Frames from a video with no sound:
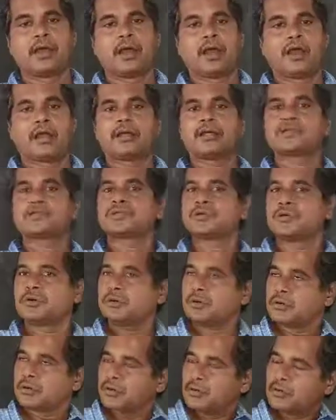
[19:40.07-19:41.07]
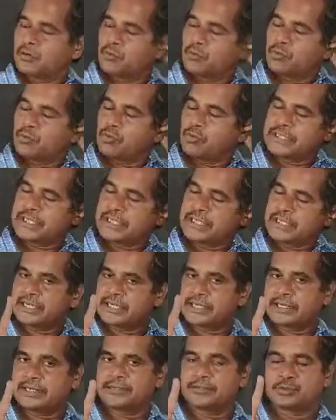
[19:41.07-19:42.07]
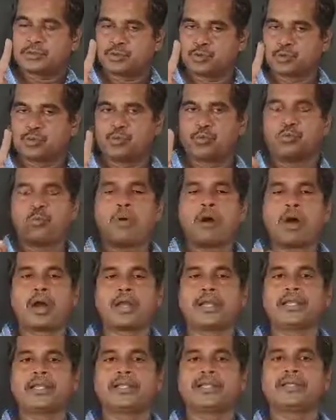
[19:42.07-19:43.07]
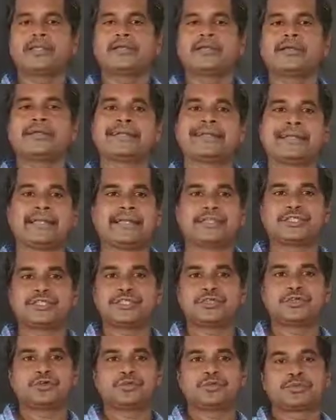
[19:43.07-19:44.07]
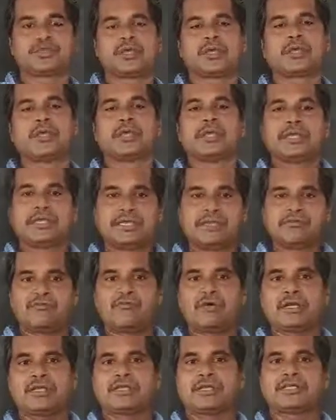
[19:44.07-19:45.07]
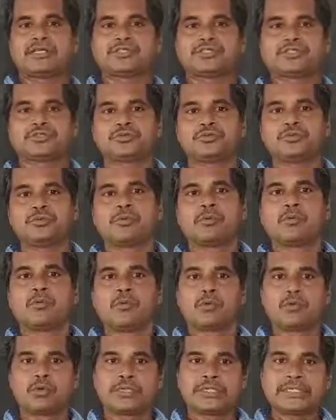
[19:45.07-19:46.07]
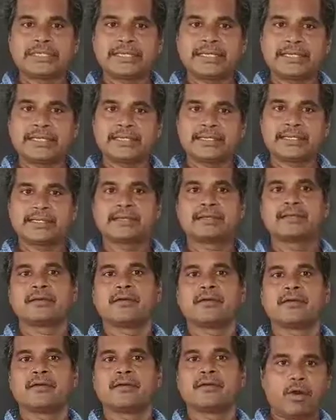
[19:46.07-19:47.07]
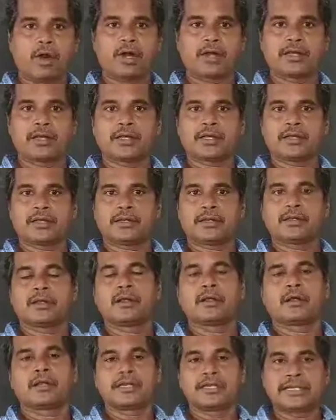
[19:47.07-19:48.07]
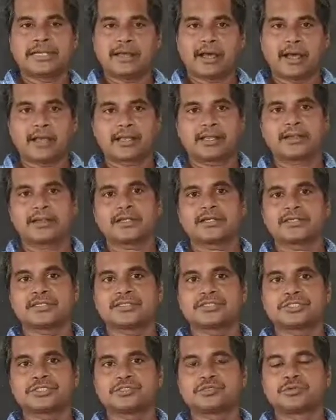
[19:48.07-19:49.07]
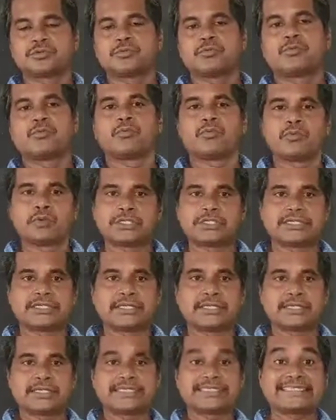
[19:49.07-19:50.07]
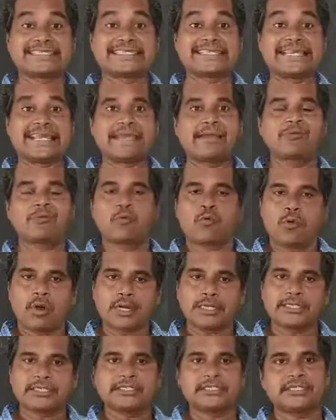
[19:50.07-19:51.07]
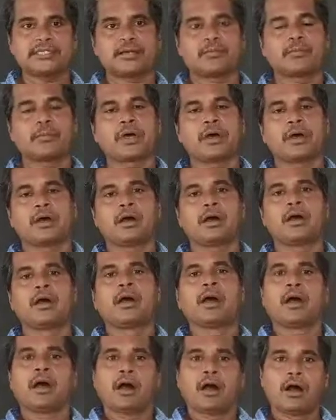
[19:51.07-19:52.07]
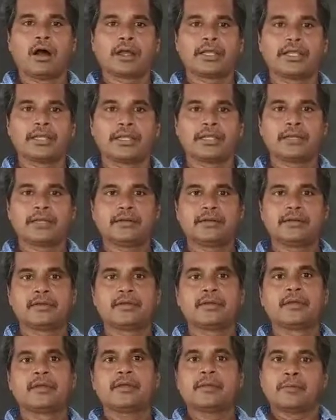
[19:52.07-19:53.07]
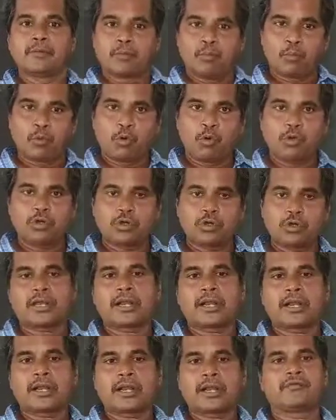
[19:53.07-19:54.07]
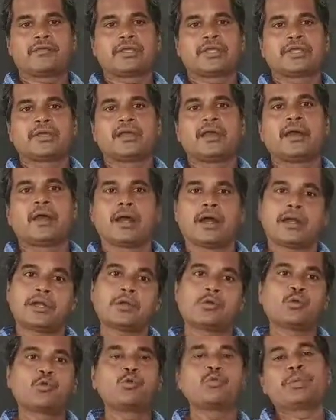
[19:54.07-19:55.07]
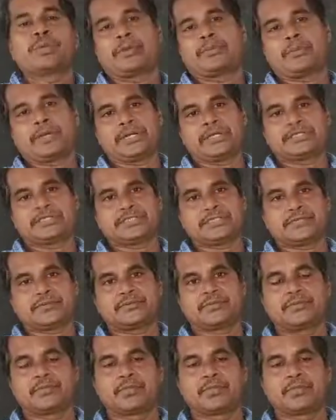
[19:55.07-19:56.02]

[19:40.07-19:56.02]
And also we take two boiling test tubes. In one test tube we take water, in another test tube we take same quantity of the oil. Both are having at room temperature.